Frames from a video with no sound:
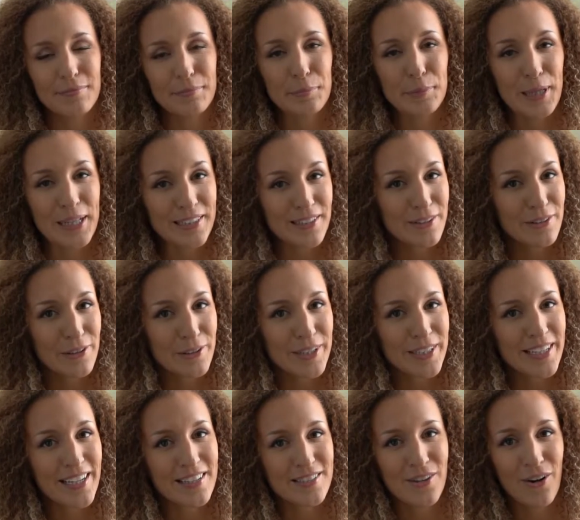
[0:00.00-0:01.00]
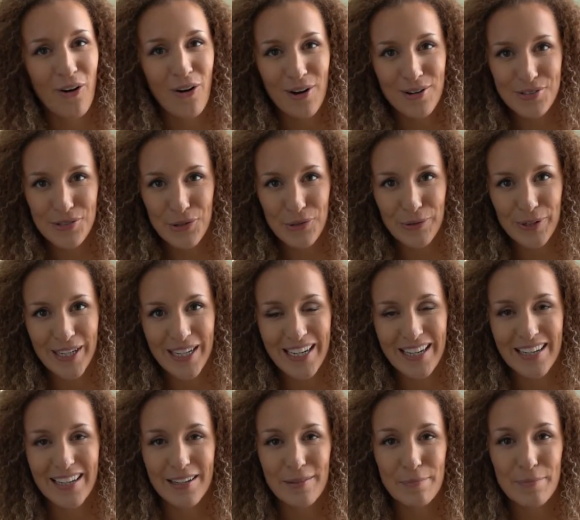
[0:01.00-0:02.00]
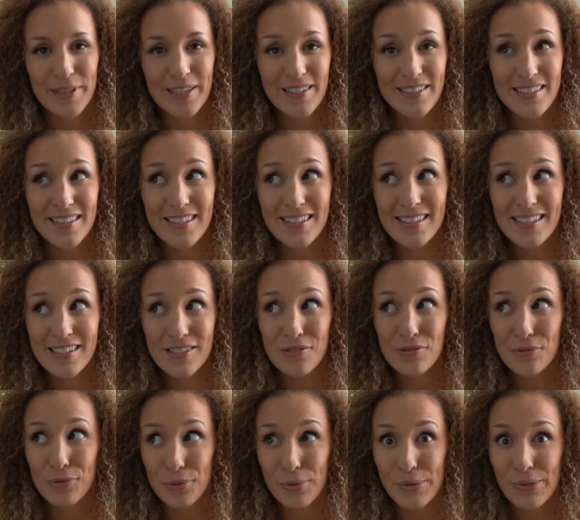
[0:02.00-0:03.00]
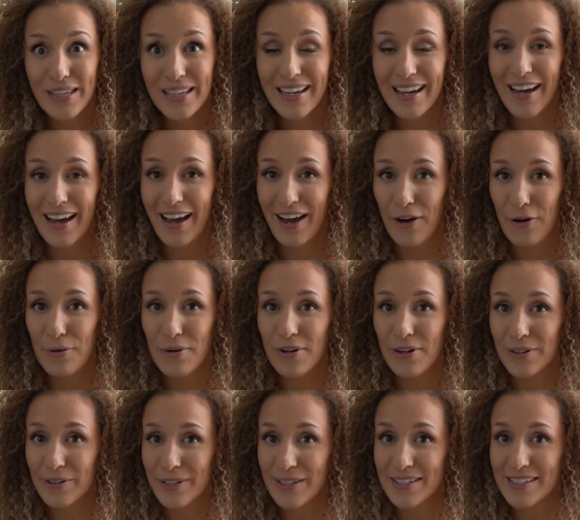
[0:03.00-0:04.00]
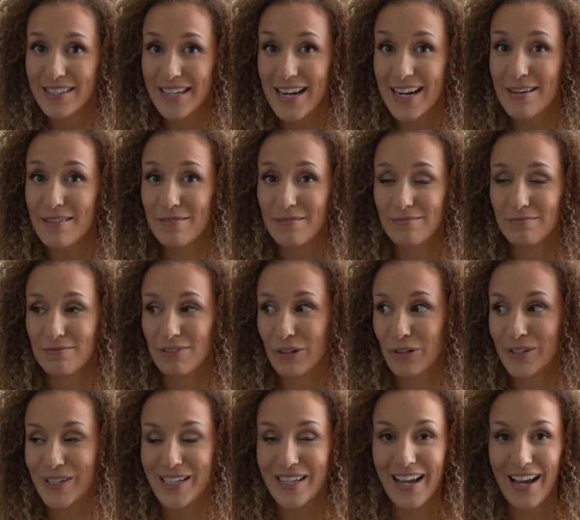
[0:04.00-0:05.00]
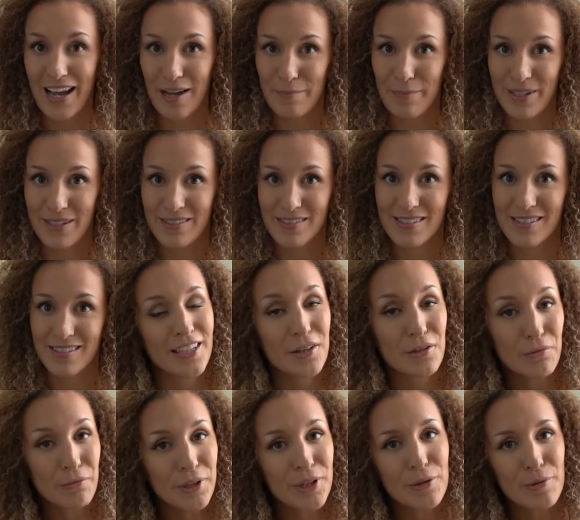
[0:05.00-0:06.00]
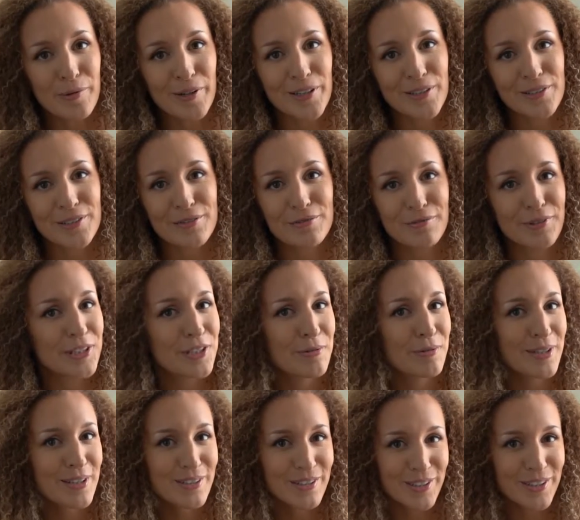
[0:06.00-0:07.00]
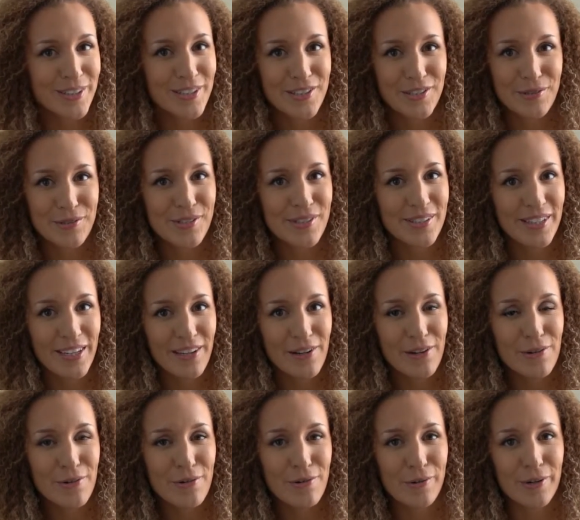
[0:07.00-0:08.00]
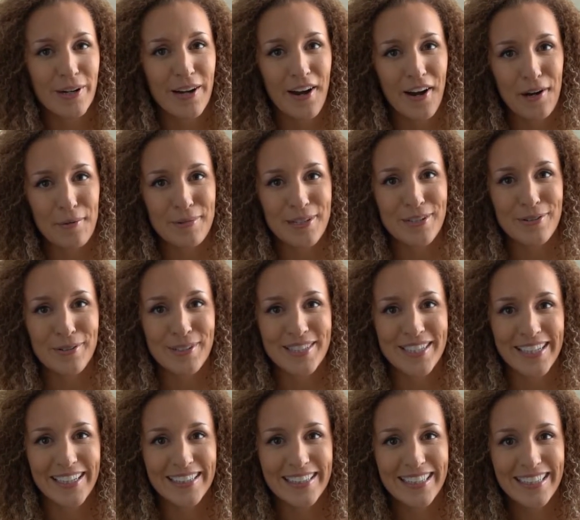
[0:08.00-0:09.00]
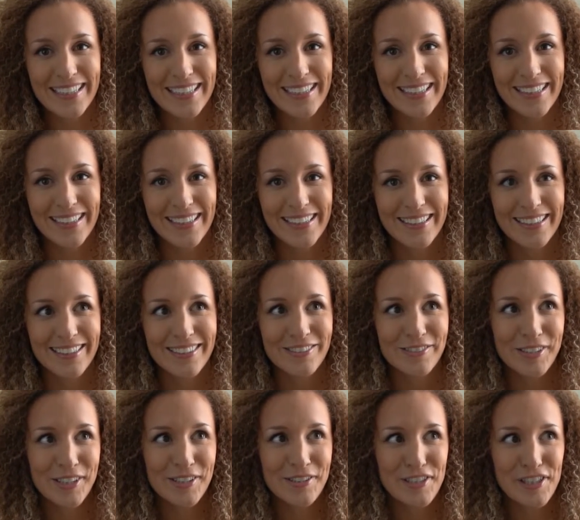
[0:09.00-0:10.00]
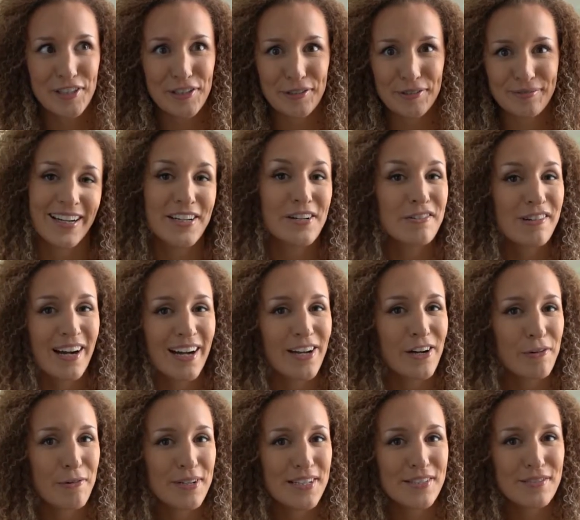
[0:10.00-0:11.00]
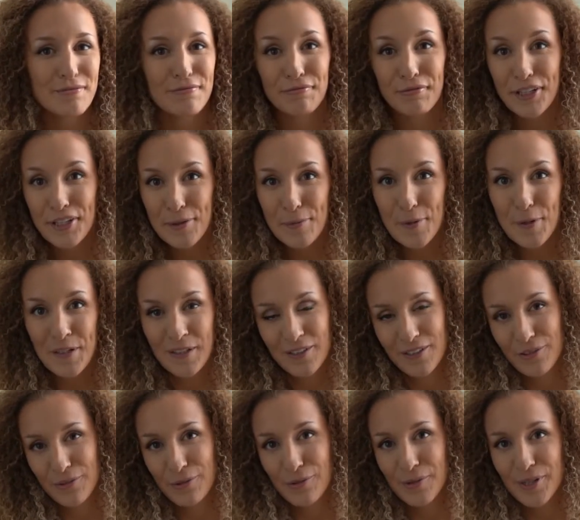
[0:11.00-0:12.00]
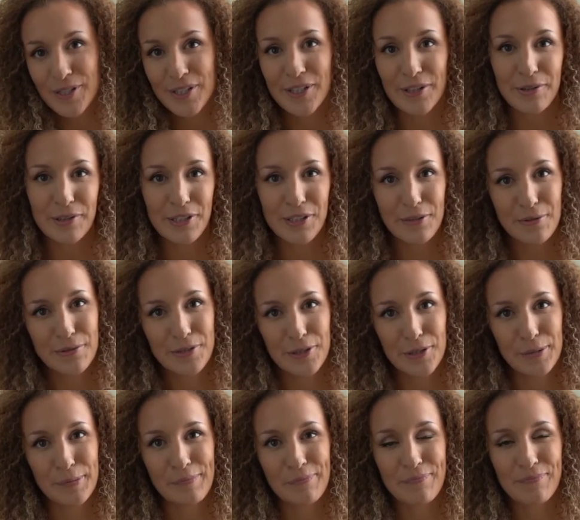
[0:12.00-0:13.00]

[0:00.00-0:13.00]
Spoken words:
Blended learning is also great because this is truly how current day learning happens. In the real world, when you want to learn a new skill or hobby or technique, what do? I know I always read a book or go to YouTube.